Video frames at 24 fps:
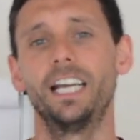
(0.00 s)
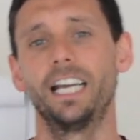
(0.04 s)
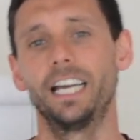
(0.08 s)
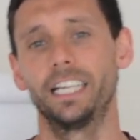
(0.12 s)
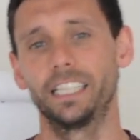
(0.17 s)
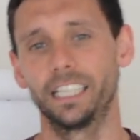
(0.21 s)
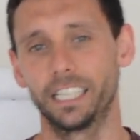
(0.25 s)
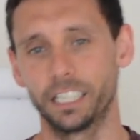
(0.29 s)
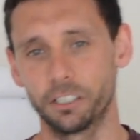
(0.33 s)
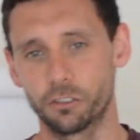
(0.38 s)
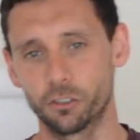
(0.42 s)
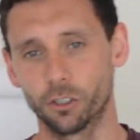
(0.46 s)

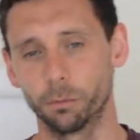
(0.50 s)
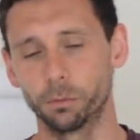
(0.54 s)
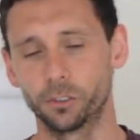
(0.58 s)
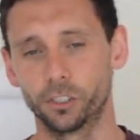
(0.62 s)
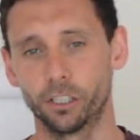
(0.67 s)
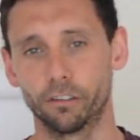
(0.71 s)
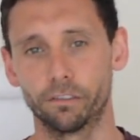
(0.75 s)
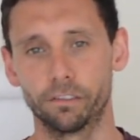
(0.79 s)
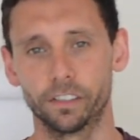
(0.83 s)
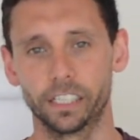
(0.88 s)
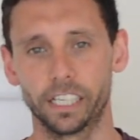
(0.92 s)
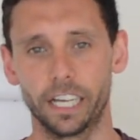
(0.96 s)
and then it drops
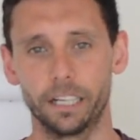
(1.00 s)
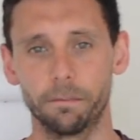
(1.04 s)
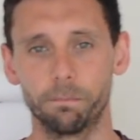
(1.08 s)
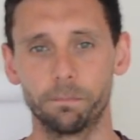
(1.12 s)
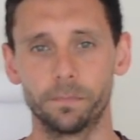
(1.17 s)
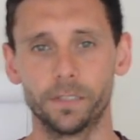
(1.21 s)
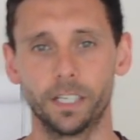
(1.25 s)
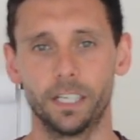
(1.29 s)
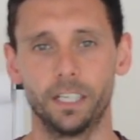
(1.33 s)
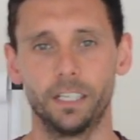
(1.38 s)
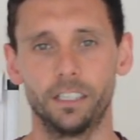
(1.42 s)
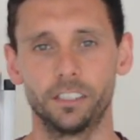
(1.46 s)
off again.
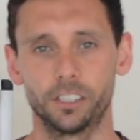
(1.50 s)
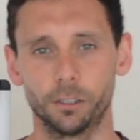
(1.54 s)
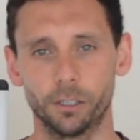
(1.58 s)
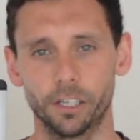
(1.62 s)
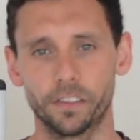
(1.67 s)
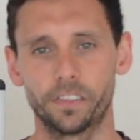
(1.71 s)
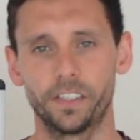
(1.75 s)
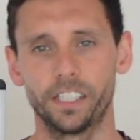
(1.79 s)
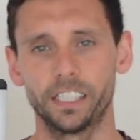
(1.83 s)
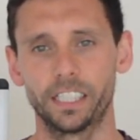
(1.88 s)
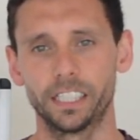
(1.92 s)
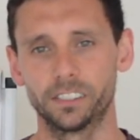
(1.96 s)
So
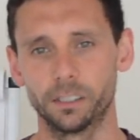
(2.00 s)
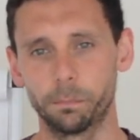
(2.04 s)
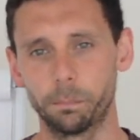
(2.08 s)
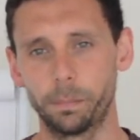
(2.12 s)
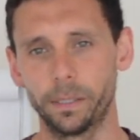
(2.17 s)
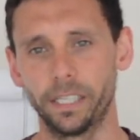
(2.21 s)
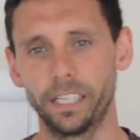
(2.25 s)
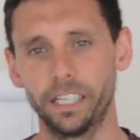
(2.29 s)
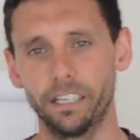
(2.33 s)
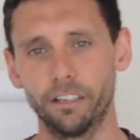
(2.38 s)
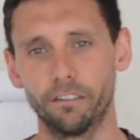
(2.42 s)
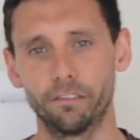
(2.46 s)
I think it's a
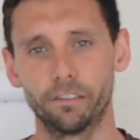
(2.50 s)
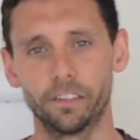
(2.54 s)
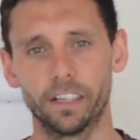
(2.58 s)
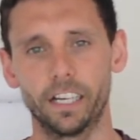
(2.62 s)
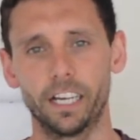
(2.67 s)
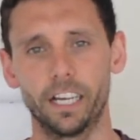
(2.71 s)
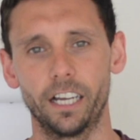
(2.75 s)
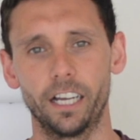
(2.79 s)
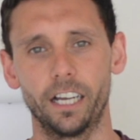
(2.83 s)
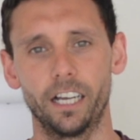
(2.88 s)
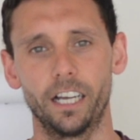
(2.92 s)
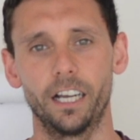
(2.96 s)
bit of
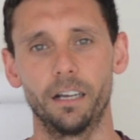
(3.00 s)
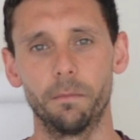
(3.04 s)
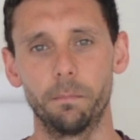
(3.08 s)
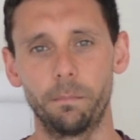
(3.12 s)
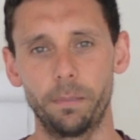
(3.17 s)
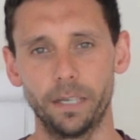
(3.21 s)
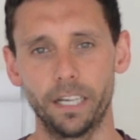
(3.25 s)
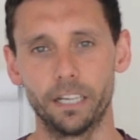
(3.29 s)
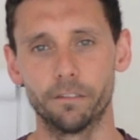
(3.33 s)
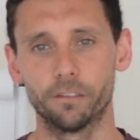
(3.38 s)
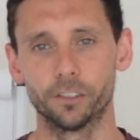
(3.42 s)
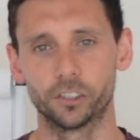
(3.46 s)

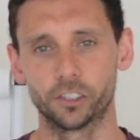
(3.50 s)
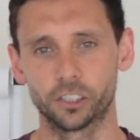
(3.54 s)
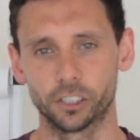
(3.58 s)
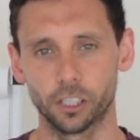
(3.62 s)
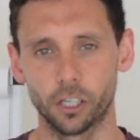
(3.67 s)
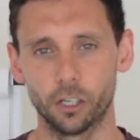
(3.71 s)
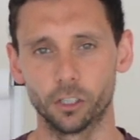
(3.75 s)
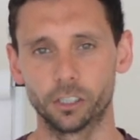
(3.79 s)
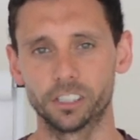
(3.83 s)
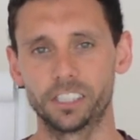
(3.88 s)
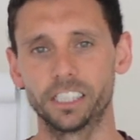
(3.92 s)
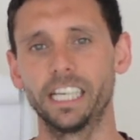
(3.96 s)
a
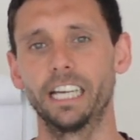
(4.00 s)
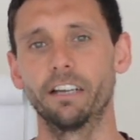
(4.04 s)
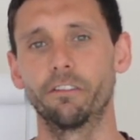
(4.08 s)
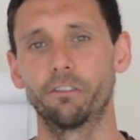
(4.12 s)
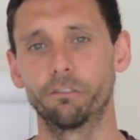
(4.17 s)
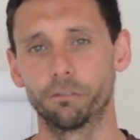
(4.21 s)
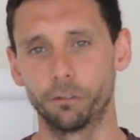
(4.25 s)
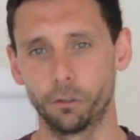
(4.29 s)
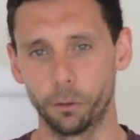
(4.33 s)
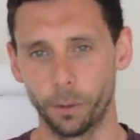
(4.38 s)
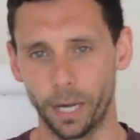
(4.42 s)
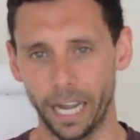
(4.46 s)
slog to get
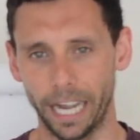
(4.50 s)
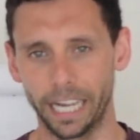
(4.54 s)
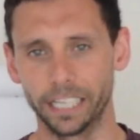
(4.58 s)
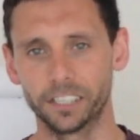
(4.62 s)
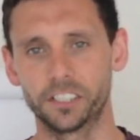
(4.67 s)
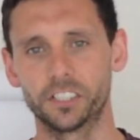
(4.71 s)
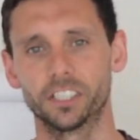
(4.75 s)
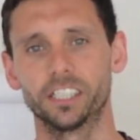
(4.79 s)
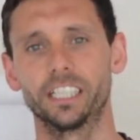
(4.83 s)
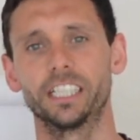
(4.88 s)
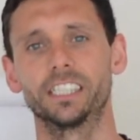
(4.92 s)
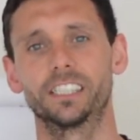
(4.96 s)
through it,
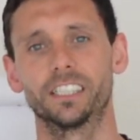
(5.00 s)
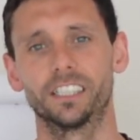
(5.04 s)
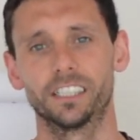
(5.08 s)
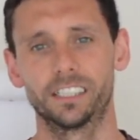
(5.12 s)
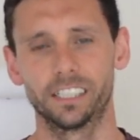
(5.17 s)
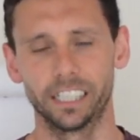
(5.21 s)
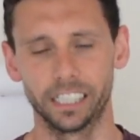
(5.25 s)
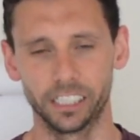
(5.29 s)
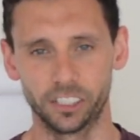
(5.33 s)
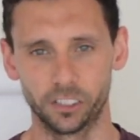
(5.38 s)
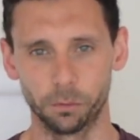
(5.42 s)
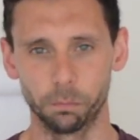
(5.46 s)
actually. It's going to
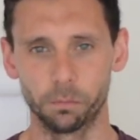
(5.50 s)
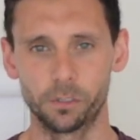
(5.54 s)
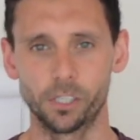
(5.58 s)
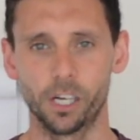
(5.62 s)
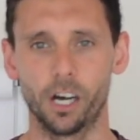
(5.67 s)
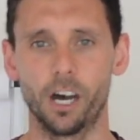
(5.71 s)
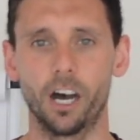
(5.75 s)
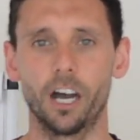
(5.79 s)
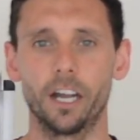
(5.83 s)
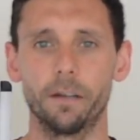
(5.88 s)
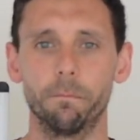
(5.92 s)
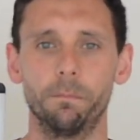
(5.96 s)
take some
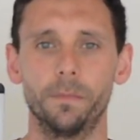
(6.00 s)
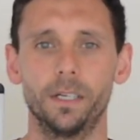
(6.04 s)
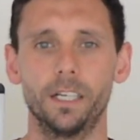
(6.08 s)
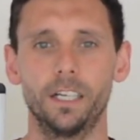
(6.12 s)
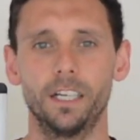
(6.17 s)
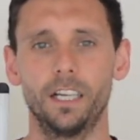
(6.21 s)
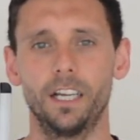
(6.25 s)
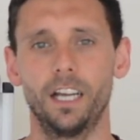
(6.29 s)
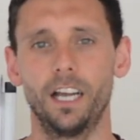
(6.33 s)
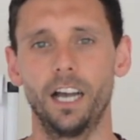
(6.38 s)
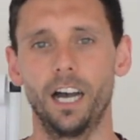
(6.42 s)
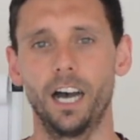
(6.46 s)
time,
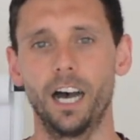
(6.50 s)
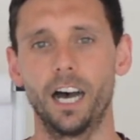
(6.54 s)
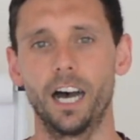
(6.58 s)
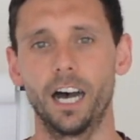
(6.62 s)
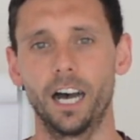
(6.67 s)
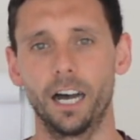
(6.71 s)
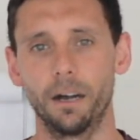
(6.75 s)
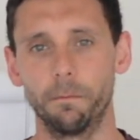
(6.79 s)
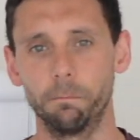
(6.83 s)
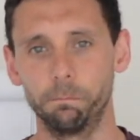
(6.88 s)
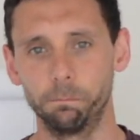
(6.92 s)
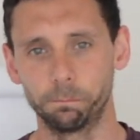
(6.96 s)

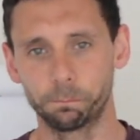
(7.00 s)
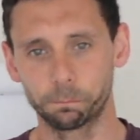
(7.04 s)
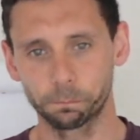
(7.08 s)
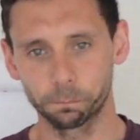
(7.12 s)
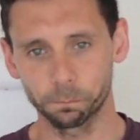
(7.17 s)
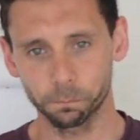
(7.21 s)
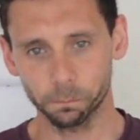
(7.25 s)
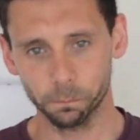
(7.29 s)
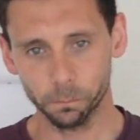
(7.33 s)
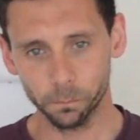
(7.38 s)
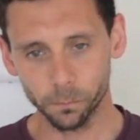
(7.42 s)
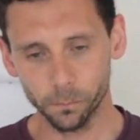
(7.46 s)

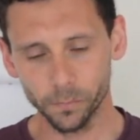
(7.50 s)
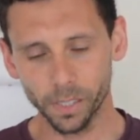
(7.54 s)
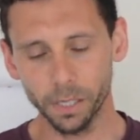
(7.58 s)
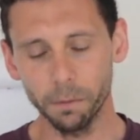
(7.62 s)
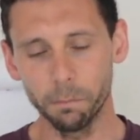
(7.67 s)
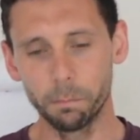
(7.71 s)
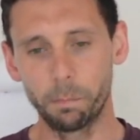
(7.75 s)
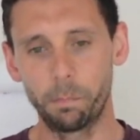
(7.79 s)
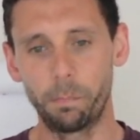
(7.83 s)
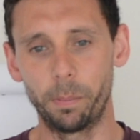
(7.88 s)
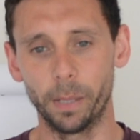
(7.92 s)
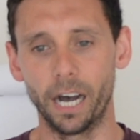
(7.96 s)

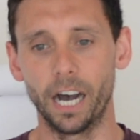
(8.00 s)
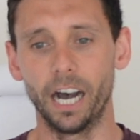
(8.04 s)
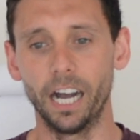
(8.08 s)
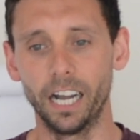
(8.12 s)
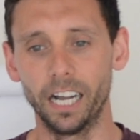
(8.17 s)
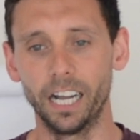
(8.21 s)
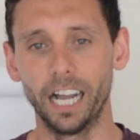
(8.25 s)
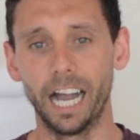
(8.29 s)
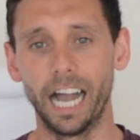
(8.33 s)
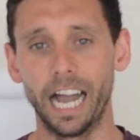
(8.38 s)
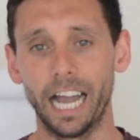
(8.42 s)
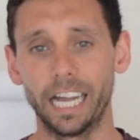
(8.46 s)

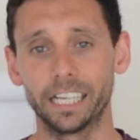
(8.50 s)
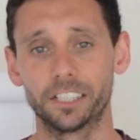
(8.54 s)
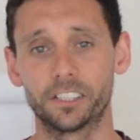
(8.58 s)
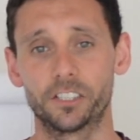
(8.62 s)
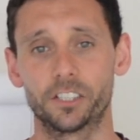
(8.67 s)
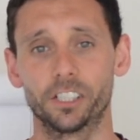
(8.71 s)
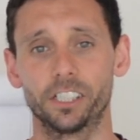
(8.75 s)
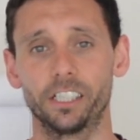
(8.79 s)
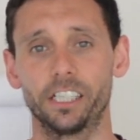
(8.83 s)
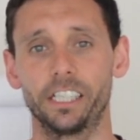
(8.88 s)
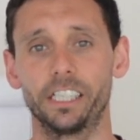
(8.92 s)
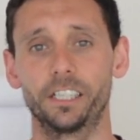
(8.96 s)
but
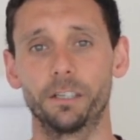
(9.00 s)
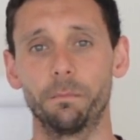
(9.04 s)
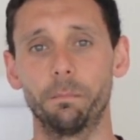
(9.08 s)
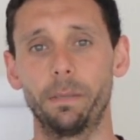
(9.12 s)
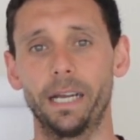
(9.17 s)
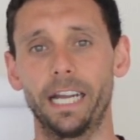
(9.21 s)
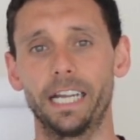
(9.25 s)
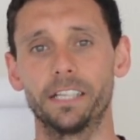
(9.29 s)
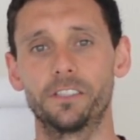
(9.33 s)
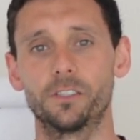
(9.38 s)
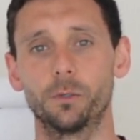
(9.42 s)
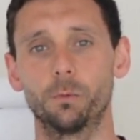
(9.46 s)
actually
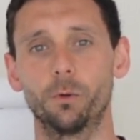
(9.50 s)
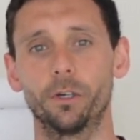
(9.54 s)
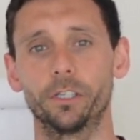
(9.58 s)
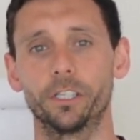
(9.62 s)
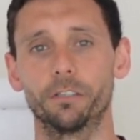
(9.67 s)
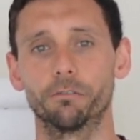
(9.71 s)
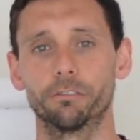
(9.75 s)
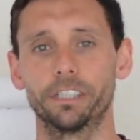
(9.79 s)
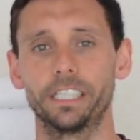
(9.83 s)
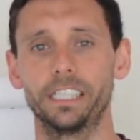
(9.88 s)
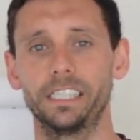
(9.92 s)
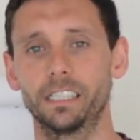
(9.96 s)
compared to what
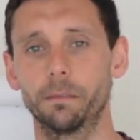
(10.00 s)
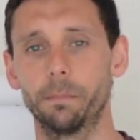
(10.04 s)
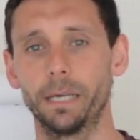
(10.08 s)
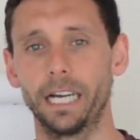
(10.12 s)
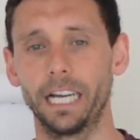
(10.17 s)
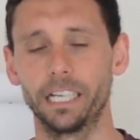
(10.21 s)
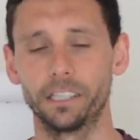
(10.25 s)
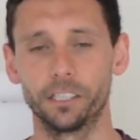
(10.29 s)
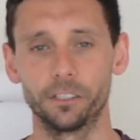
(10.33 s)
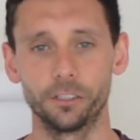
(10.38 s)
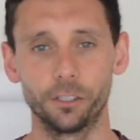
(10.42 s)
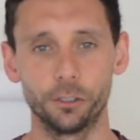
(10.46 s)
you're reading
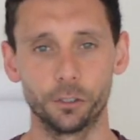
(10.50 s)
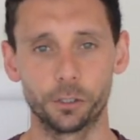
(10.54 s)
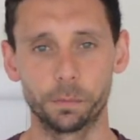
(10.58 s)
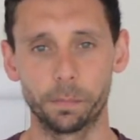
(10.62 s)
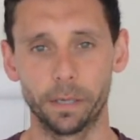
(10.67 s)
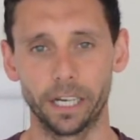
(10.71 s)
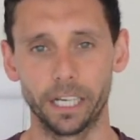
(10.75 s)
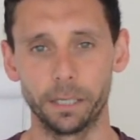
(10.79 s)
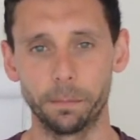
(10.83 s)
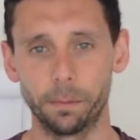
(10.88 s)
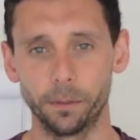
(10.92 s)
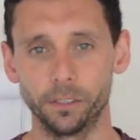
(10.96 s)
about in the
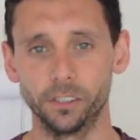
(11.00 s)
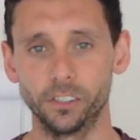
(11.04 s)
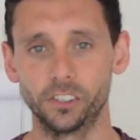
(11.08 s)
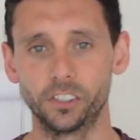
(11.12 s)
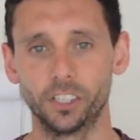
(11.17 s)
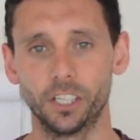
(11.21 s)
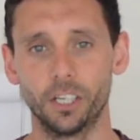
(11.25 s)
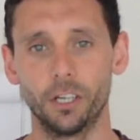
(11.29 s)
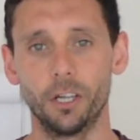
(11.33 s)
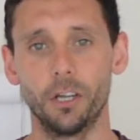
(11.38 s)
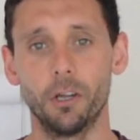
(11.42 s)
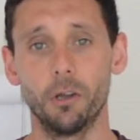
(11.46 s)

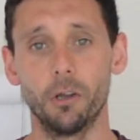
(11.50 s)
newspapers,